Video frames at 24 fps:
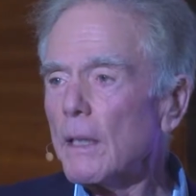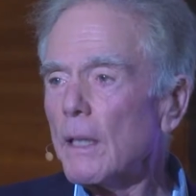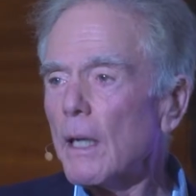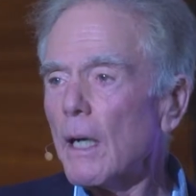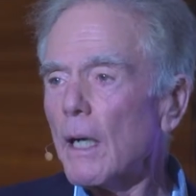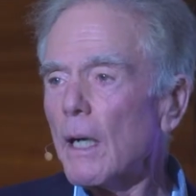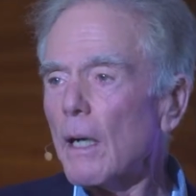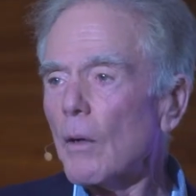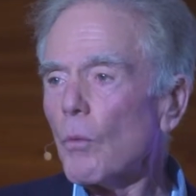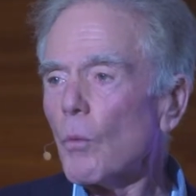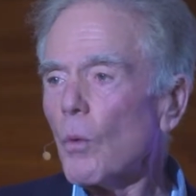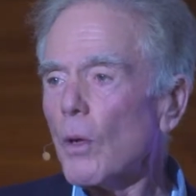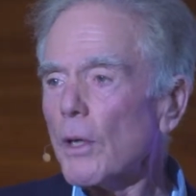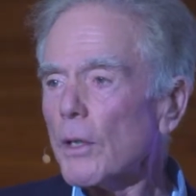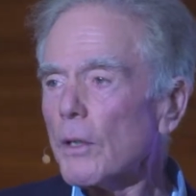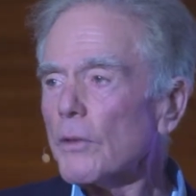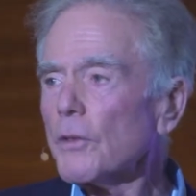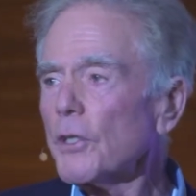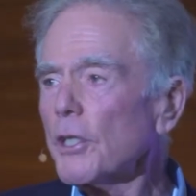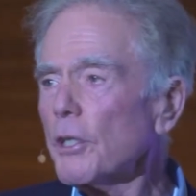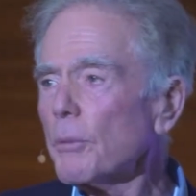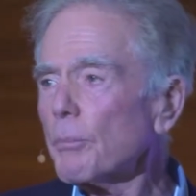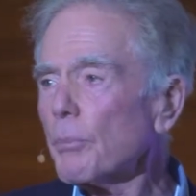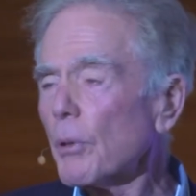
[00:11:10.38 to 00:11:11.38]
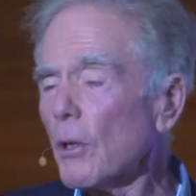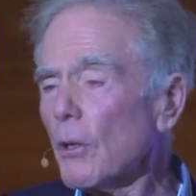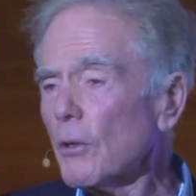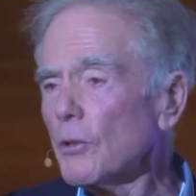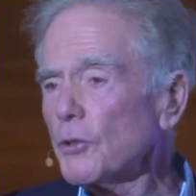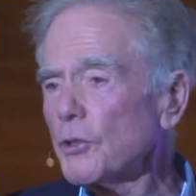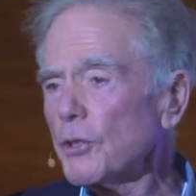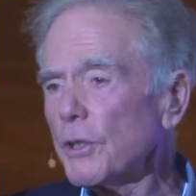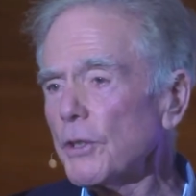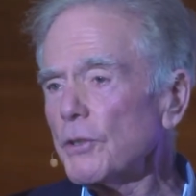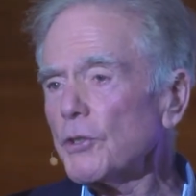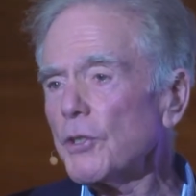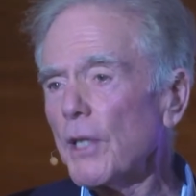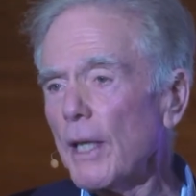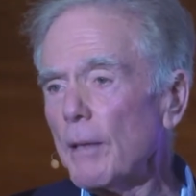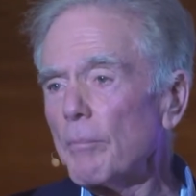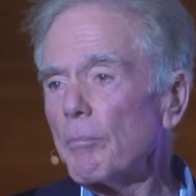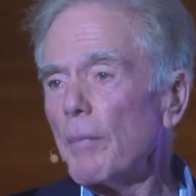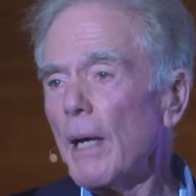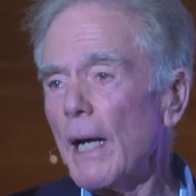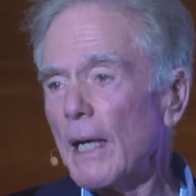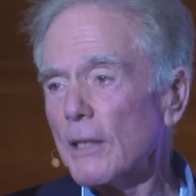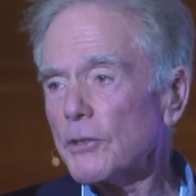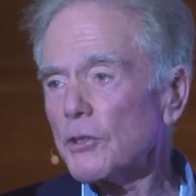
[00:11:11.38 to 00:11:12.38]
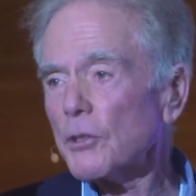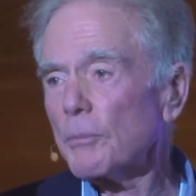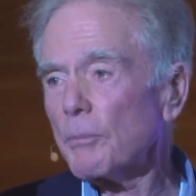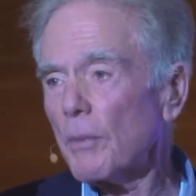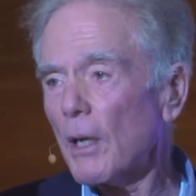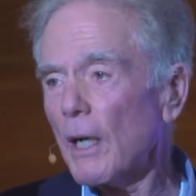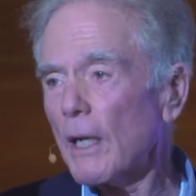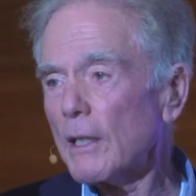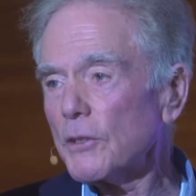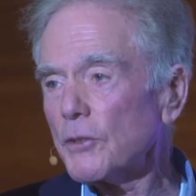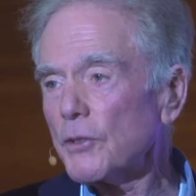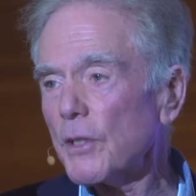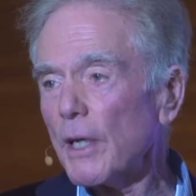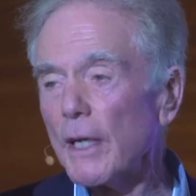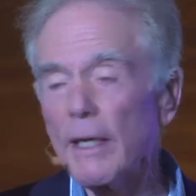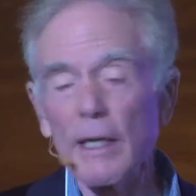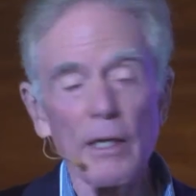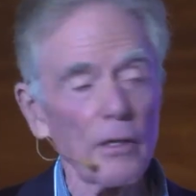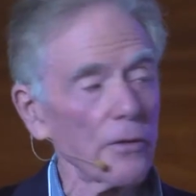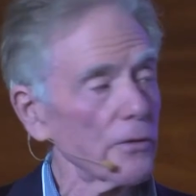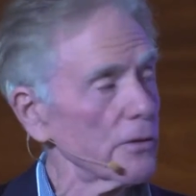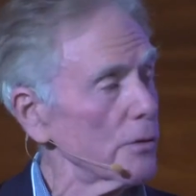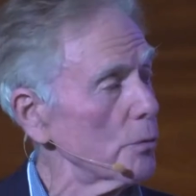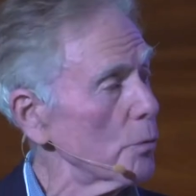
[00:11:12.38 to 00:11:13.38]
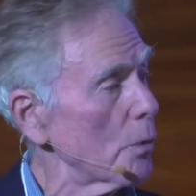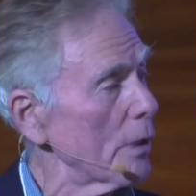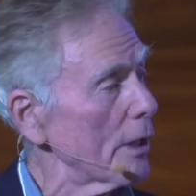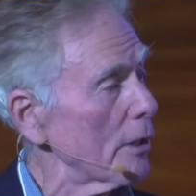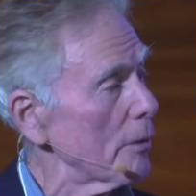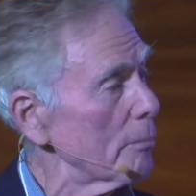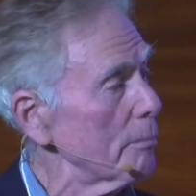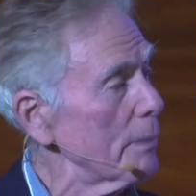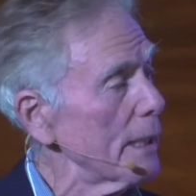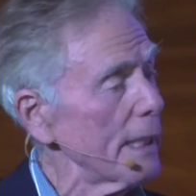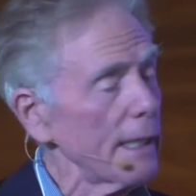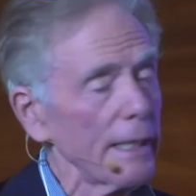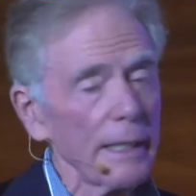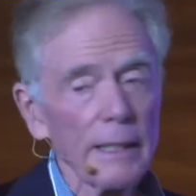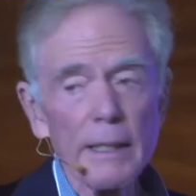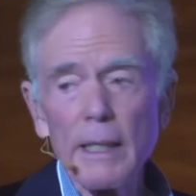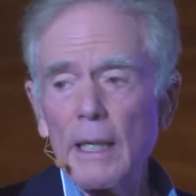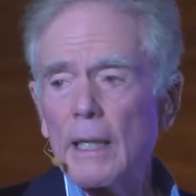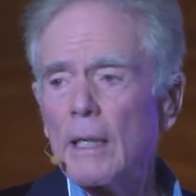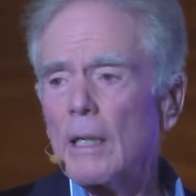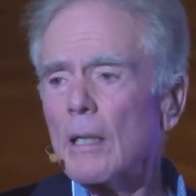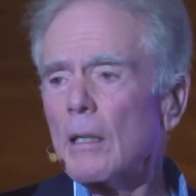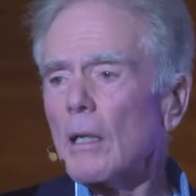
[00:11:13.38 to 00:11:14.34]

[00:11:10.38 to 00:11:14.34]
uh, what are the approaches that maximize their health and well being,